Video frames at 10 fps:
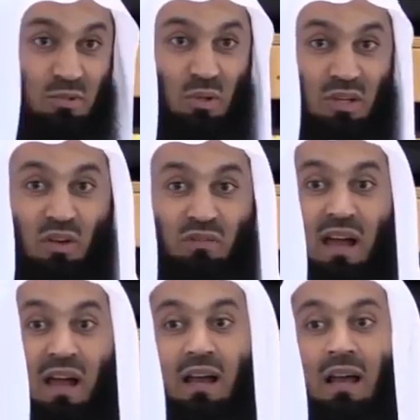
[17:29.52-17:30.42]
I'm talking of a
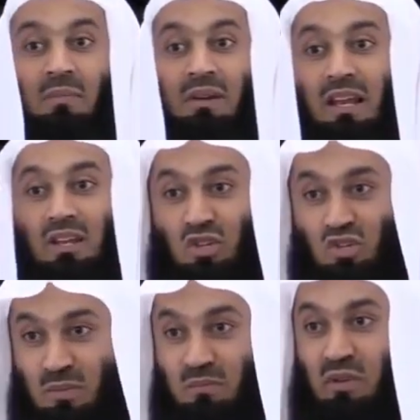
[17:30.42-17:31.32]
haram
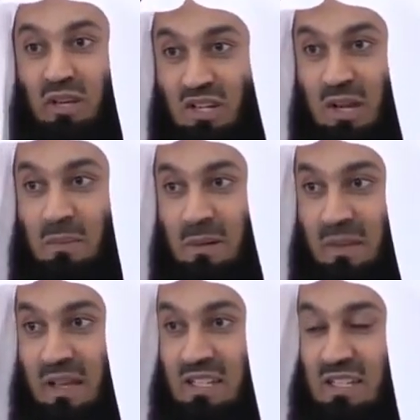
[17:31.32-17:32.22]
relationship, for
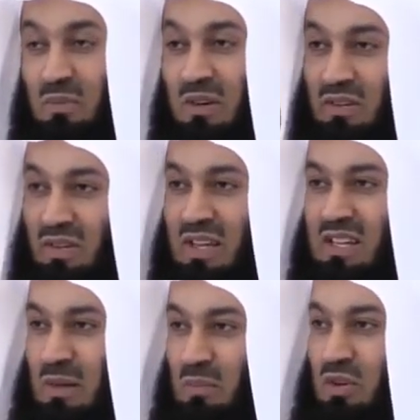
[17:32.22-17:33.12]
example.
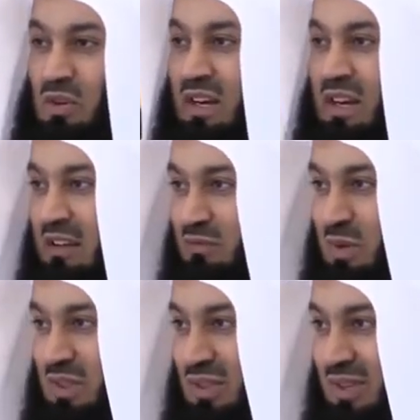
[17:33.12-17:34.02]
Someone you're in love
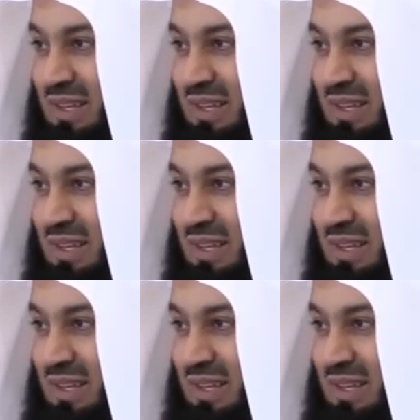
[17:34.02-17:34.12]
with,